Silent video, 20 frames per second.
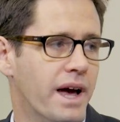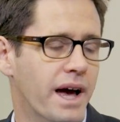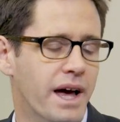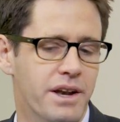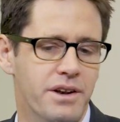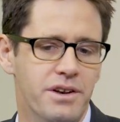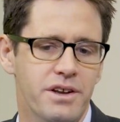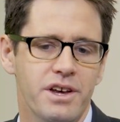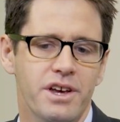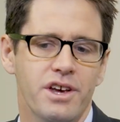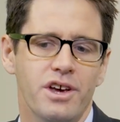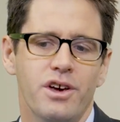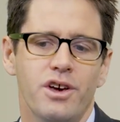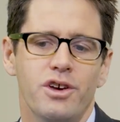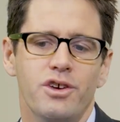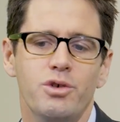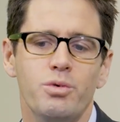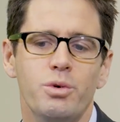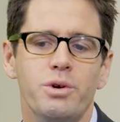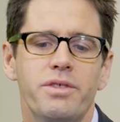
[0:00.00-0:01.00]
And
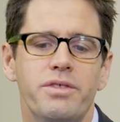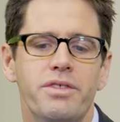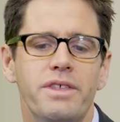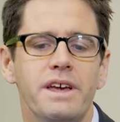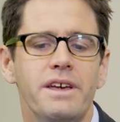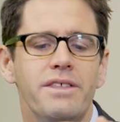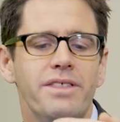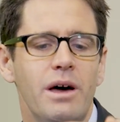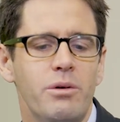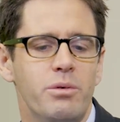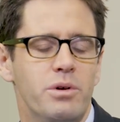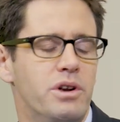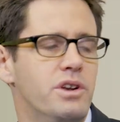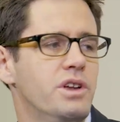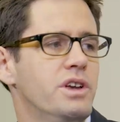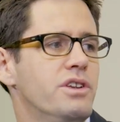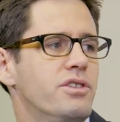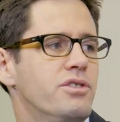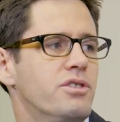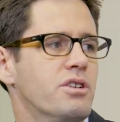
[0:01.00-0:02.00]
you would think that would
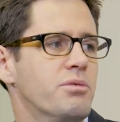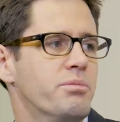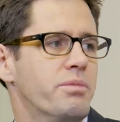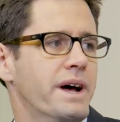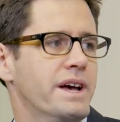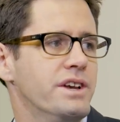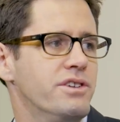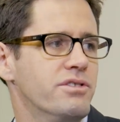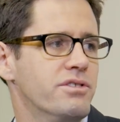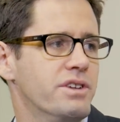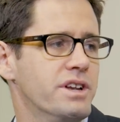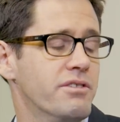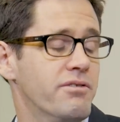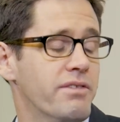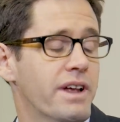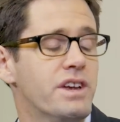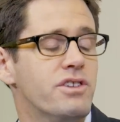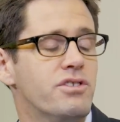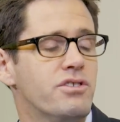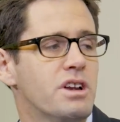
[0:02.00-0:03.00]
lead to
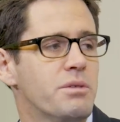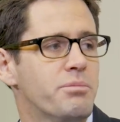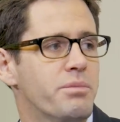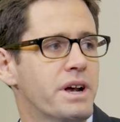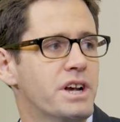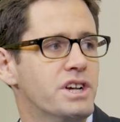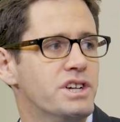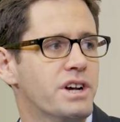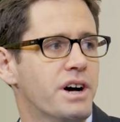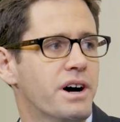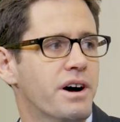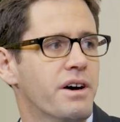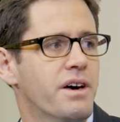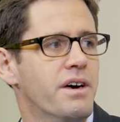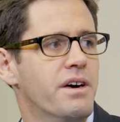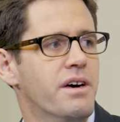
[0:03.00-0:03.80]
inflationary pressure.